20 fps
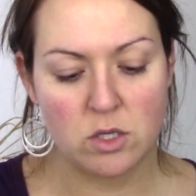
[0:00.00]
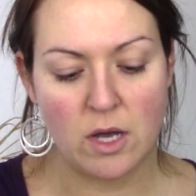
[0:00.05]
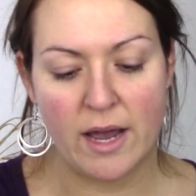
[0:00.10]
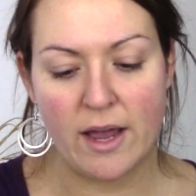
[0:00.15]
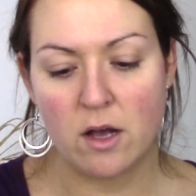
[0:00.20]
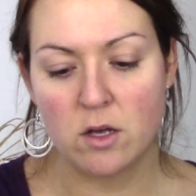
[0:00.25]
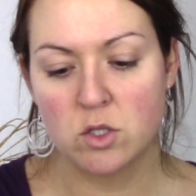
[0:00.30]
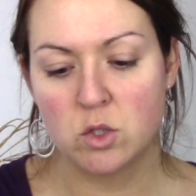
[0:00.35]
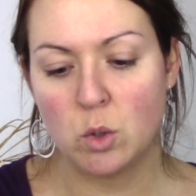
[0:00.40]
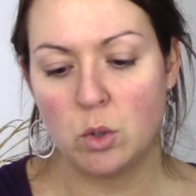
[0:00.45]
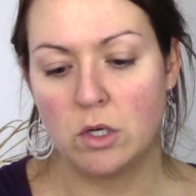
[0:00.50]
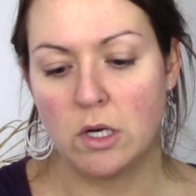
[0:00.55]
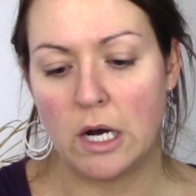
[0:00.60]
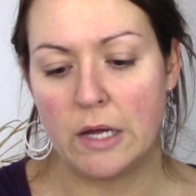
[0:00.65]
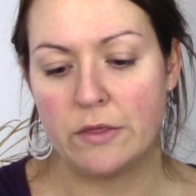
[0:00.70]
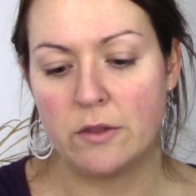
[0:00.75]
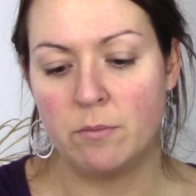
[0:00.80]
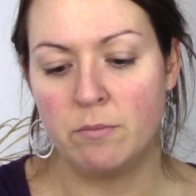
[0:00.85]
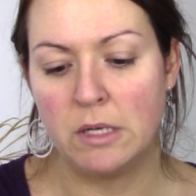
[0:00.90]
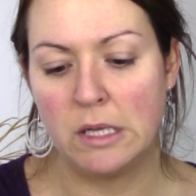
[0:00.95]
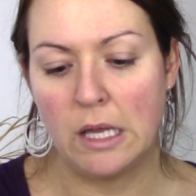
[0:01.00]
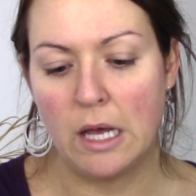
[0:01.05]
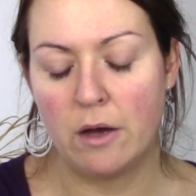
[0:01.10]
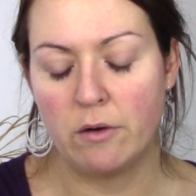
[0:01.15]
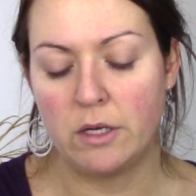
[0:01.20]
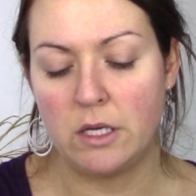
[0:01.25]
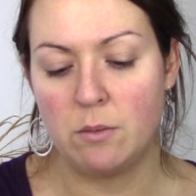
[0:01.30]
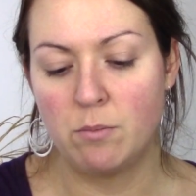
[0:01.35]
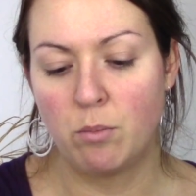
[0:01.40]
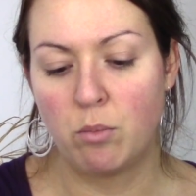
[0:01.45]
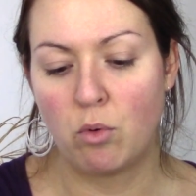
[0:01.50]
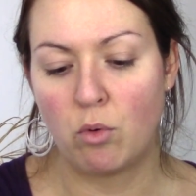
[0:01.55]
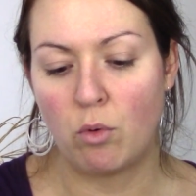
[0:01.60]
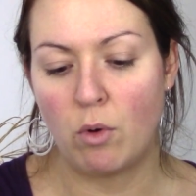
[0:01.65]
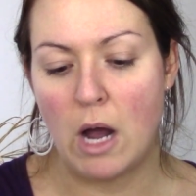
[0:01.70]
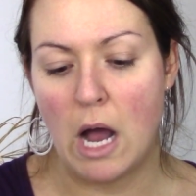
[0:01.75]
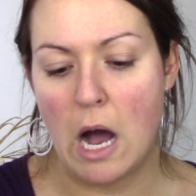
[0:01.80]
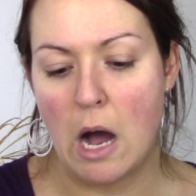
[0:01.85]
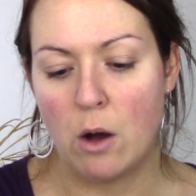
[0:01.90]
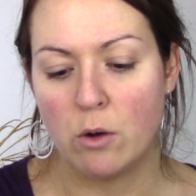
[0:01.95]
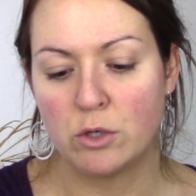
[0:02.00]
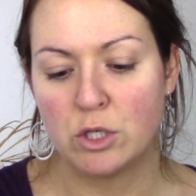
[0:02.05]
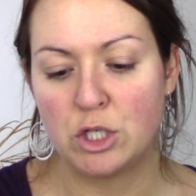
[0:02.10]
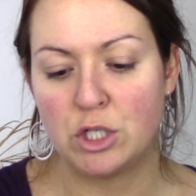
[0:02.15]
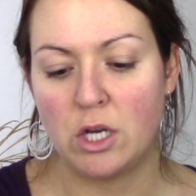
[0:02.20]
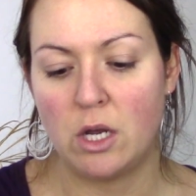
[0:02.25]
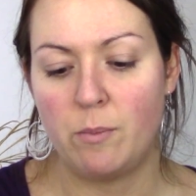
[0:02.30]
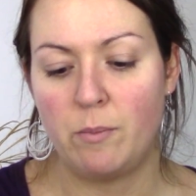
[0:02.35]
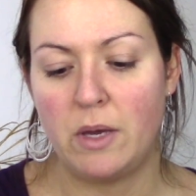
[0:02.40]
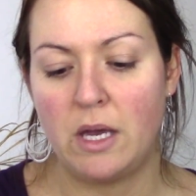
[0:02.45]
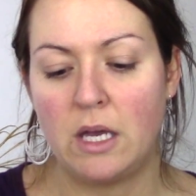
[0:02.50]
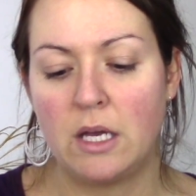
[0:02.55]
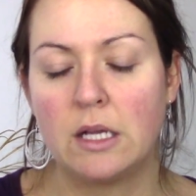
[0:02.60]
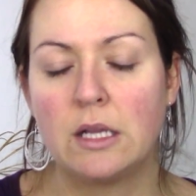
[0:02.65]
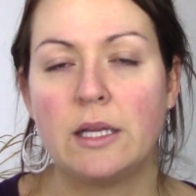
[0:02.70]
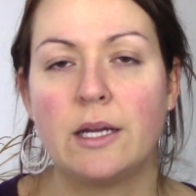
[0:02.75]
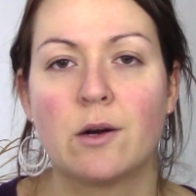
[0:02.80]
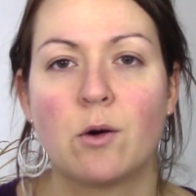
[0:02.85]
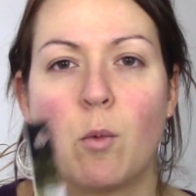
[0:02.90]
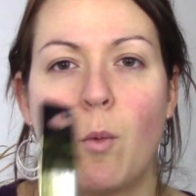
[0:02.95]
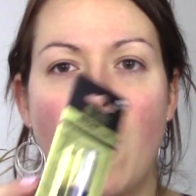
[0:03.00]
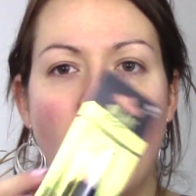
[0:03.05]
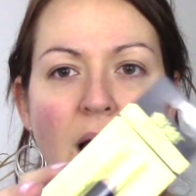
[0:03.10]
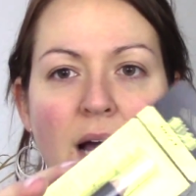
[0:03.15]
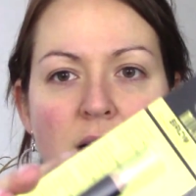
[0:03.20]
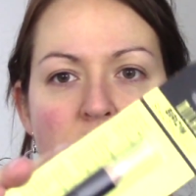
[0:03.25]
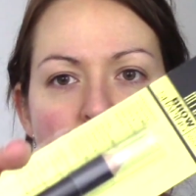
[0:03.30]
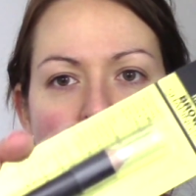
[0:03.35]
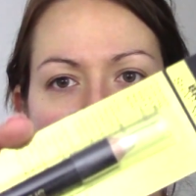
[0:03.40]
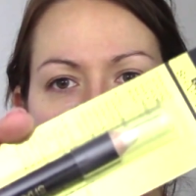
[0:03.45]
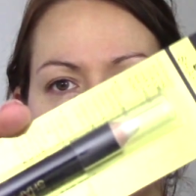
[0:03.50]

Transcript: I also got the Milani Brow Shaping Clear Wax,